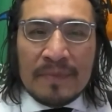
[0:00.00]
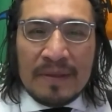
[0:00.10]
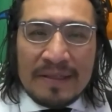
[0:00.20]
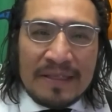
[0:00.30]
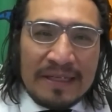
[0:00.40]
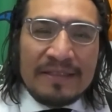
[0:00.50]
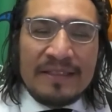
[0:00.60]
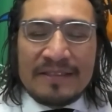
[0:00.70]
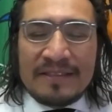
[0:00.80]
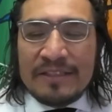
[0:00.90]
in the
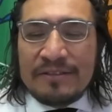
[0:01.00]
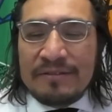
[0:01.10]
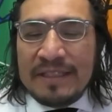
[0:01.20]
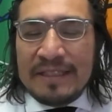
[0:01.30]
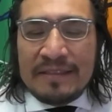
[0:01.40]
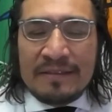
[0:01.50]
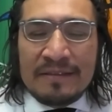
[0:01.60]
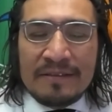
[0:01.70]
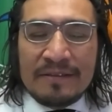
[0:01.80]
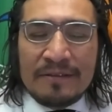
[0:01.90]
19th century and
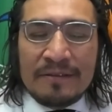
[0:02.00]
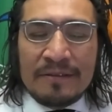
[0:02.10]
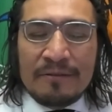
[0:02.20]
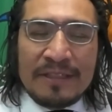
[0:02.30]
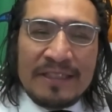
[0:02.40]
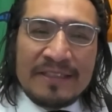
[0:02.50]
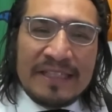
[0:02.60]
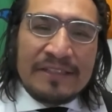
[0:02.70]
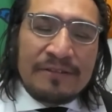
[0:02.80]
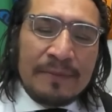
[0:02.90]
20th
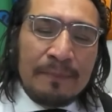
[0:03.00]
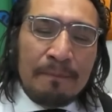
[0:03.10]
century,